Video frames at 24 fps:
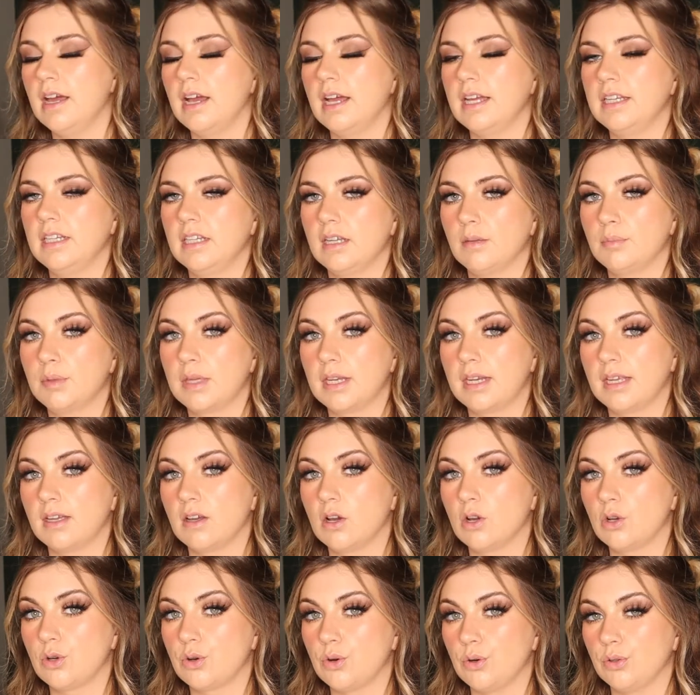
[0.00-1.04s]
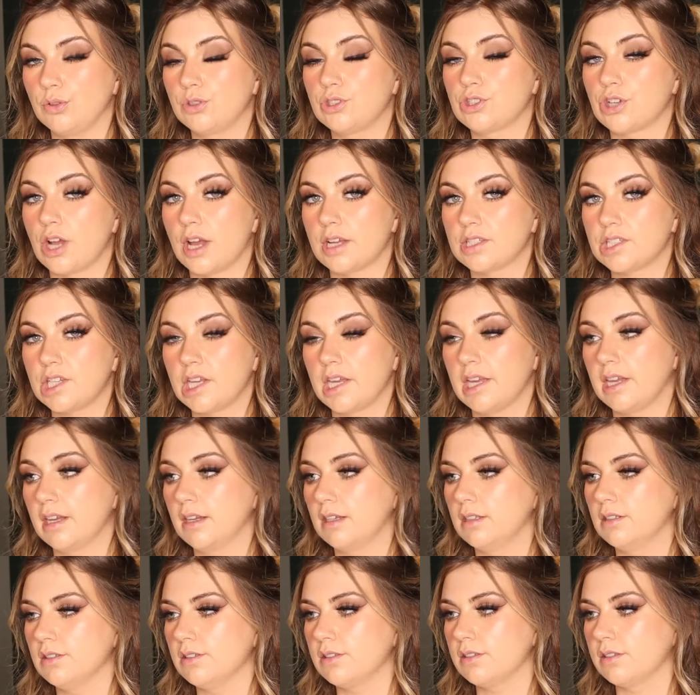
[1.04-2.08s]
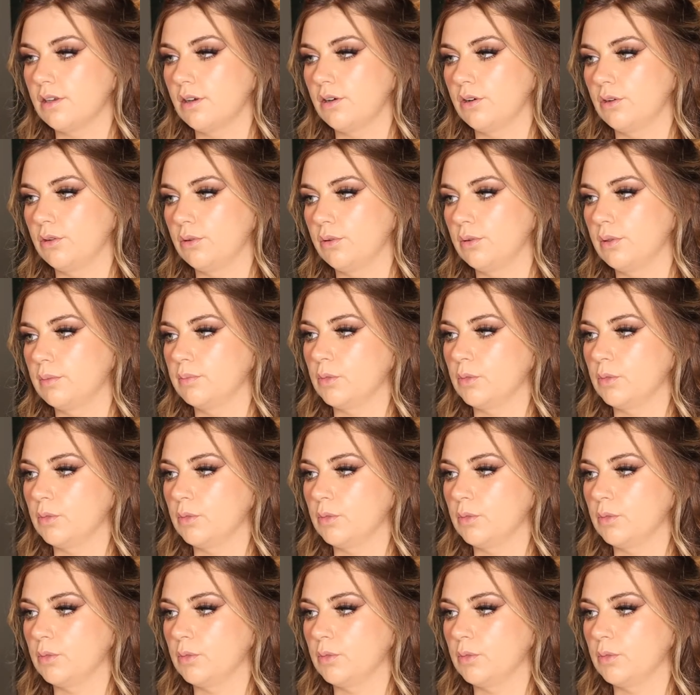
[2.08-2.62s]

I ended up getting a gold trash can so